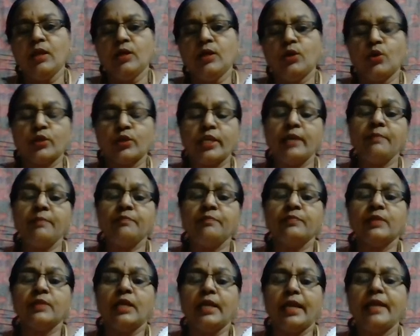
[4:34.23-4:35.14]
Okay,
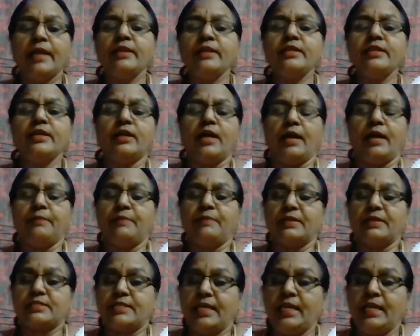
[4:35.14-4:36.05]
India and
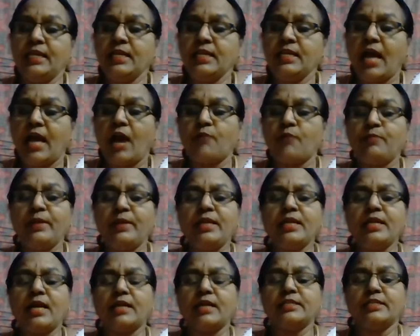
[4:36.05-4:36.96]
Brazil have been
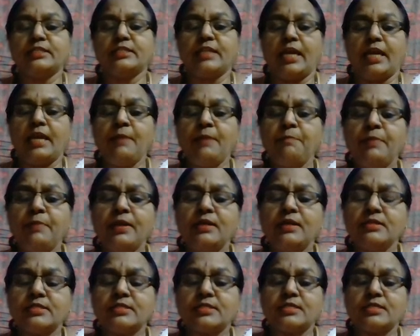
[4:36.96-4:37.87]
under the
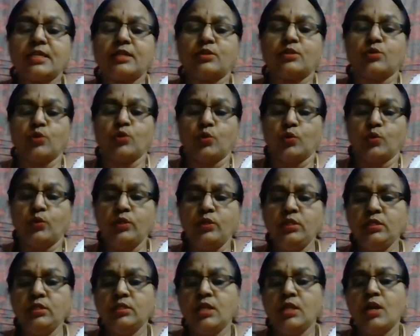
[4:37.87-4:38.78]
imperialistic
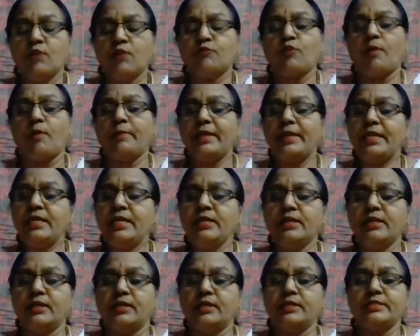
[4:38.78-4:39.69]
rule for many
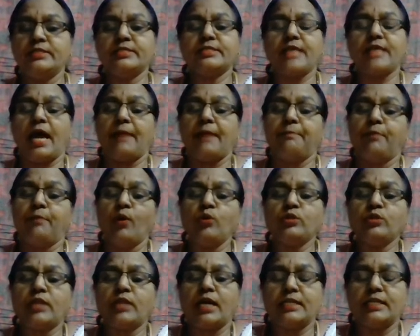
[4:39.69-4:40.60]
years, and
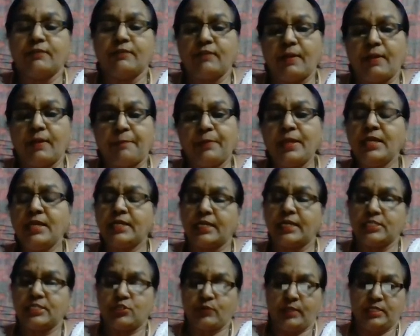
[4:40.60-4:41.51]
both are developing
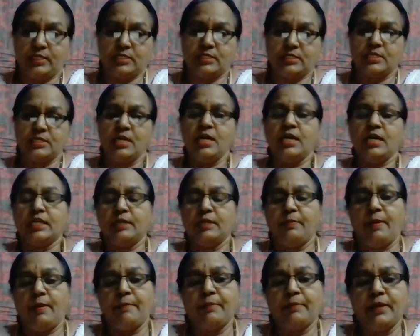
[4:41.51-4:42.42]
countries.
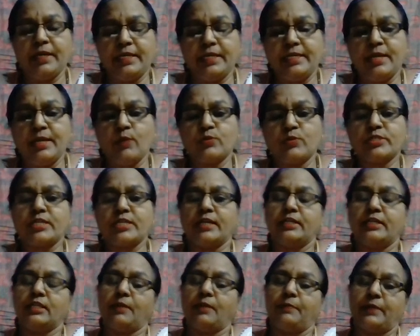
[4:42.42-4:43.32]
Remember, India was
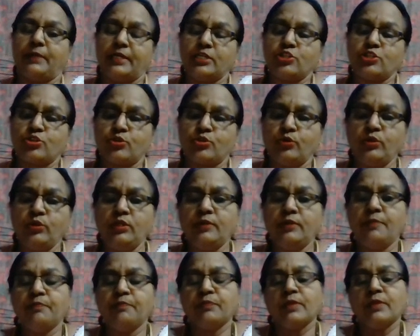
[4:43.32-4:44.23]
under the British rule,
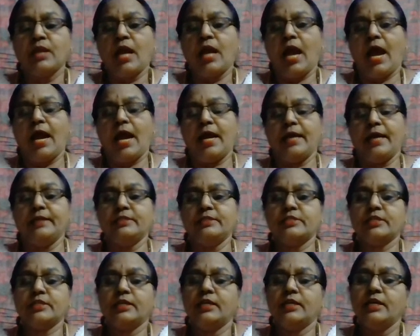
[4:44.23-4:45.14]
and
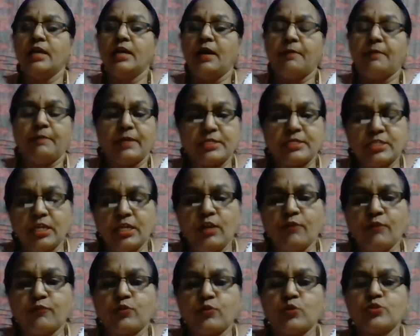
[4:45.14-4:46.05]
Brazil,
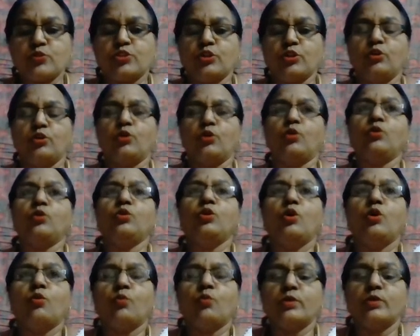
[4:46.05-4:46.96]
of course, you know,
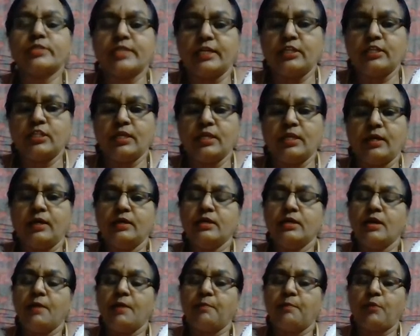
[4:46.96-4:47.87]
was under the
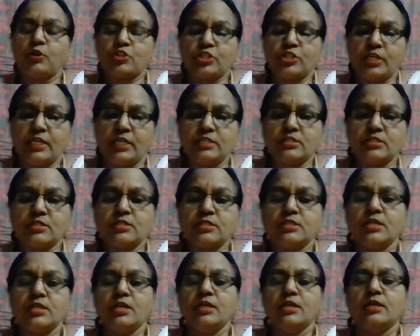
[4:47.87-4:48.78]
Portuguese